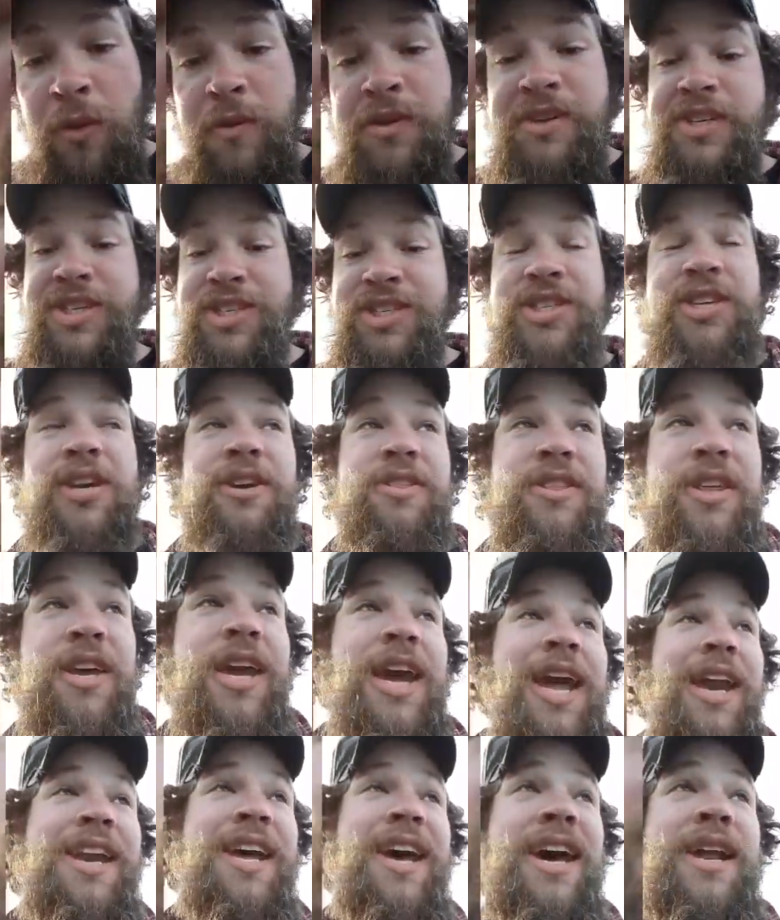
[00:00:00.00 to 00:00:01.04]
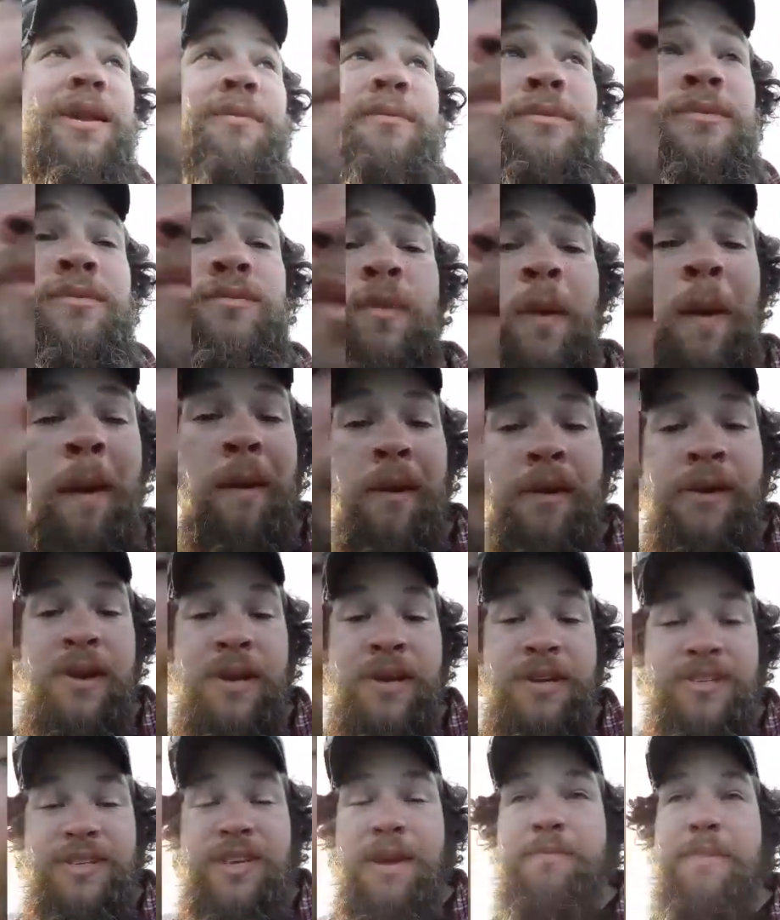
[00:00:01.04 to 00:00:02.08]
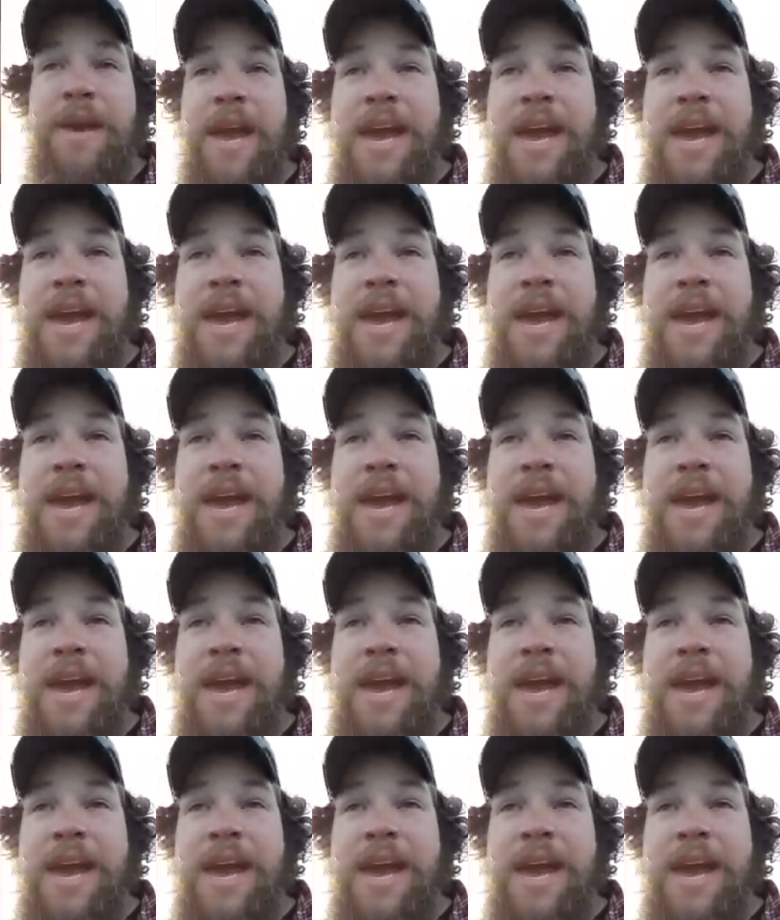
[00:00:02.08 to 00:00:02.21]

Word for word: which is a good thing I did. So